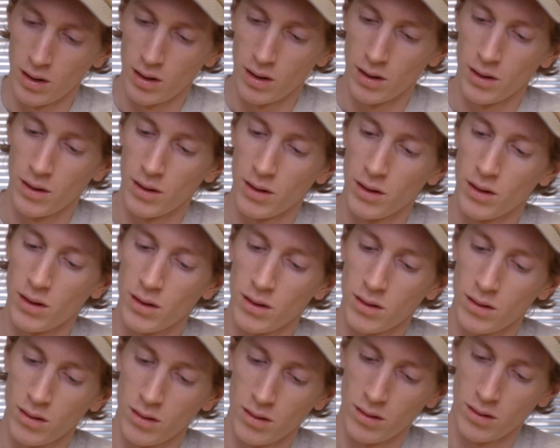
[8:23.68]

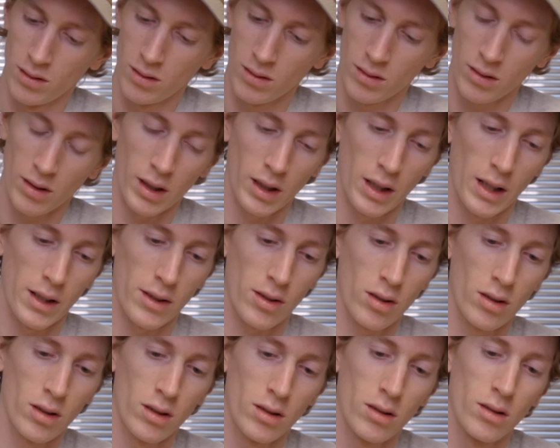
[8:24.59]
I think that's
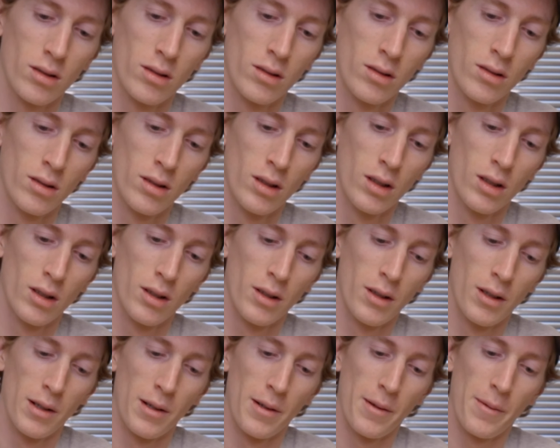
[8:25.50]
good.
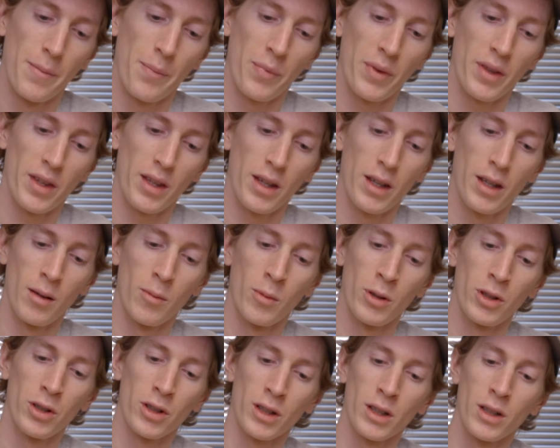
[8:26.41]
And
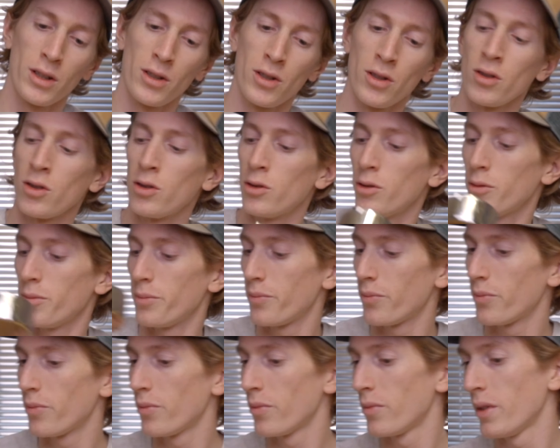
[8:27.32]
what you're gonna do
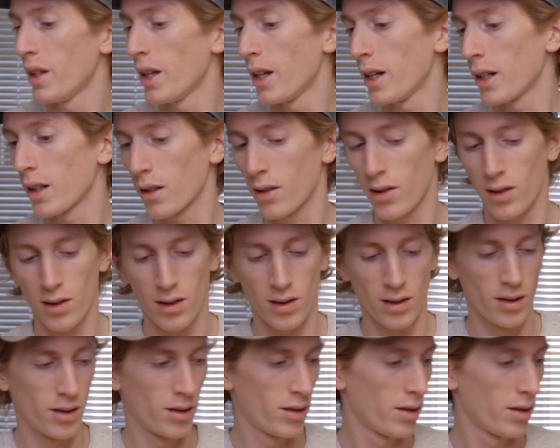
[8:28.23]
next,